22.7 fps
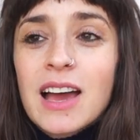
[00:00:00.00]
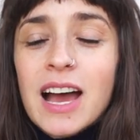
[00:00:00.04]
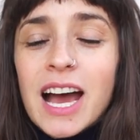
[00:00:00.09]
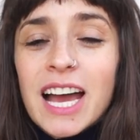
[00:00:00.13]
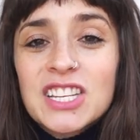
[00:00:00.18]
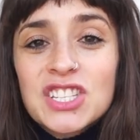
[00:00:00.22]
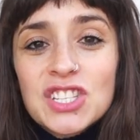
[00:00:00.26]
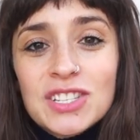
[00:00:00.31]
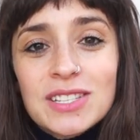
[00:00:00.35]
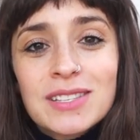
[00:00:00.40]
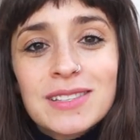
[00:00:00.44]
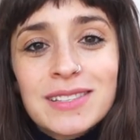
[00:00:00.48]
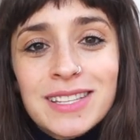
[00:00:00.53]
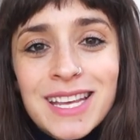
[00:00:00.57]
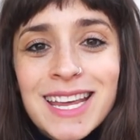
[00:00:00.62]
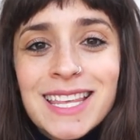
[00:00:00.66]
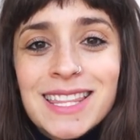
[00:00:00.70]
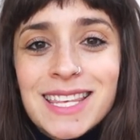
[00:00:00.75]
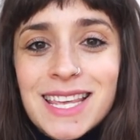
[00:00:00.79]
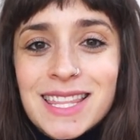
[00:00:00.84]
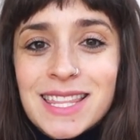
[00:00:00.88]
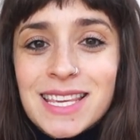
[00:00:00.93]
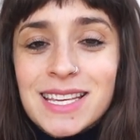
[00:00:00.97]
I just
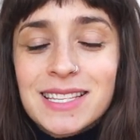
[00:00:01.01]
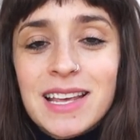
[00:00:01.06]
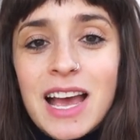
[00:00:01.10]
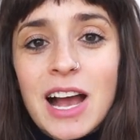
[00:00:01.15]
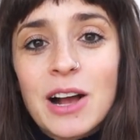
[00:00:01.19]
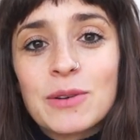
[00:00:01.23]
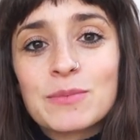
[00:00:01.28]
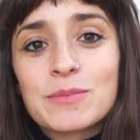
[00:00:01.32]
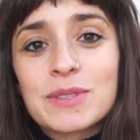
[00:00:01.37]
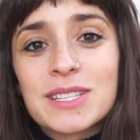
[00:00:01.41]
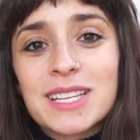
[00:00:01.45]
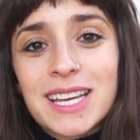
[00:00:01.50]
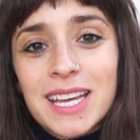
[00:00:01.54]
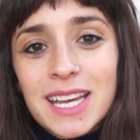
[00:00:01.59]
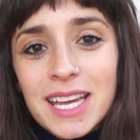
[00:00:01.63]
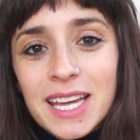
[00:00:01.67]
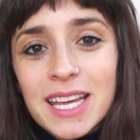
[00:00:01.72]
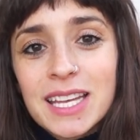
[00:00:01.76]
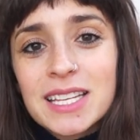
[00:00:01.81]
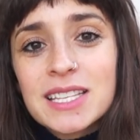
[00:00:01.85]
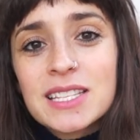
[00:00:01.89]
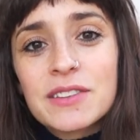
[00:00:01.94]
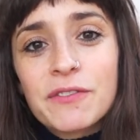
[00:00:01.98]
think that this helps the
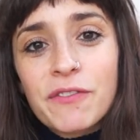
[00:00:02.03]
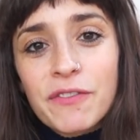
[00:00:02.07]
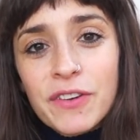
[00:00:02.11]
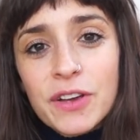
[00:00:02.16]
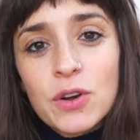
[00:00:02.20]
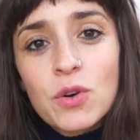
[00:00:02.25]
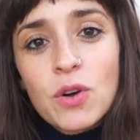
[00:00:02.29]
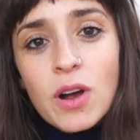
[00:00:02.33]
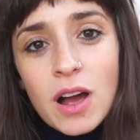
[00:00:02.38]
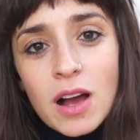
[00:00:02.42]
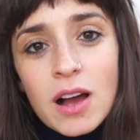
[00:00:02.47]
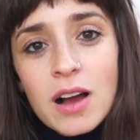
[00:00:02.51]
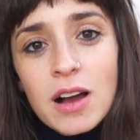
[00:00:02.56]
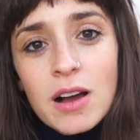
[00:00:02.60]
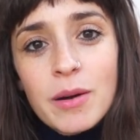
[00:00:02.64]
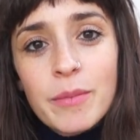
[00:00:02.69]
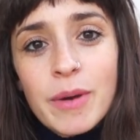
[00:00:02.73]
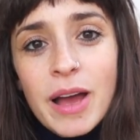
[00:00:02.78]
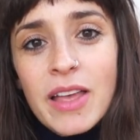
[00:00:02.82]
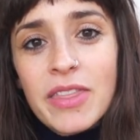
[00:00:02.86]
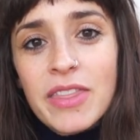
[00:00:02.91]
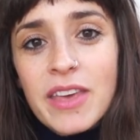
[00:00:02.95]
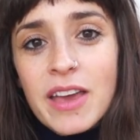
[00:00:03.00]
kids feel
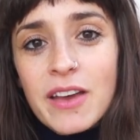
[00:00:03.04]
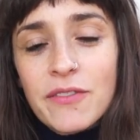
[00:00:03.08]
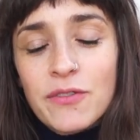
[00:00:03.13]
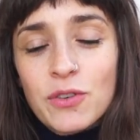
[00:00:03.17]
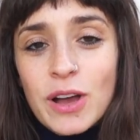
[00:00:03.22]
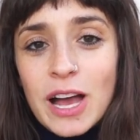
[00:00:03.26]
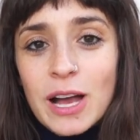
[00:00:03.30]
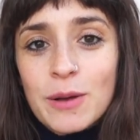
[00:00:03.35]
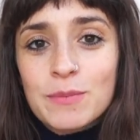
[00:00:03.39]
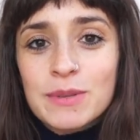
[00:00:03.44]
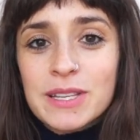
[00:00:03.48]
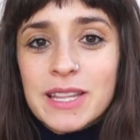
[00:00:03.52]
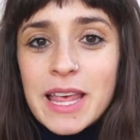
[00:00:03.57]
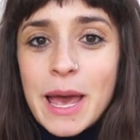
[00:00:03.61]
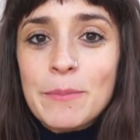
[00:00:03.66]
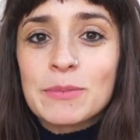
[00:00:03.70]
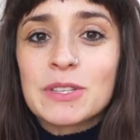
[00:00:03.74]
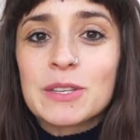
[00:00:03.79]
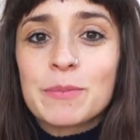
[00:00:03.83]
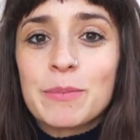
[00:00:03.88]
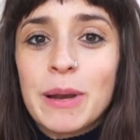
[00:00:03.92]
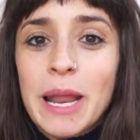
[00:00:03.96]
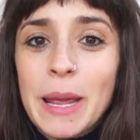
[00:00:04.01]
calm and therefore helps them
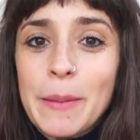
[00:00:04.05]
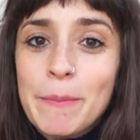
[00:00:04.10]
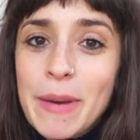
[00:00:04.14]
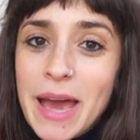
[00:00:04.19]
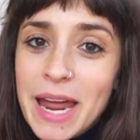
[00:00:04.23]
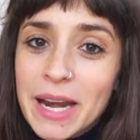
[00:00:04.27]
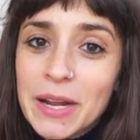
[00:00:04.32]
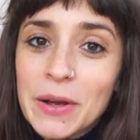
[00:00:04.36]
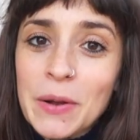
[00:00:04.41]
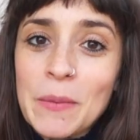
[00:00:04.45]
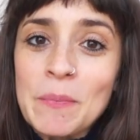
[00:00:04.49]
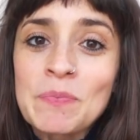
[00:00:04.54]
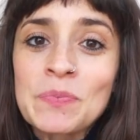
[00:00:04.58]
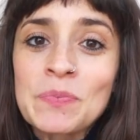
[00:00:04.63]
to play better.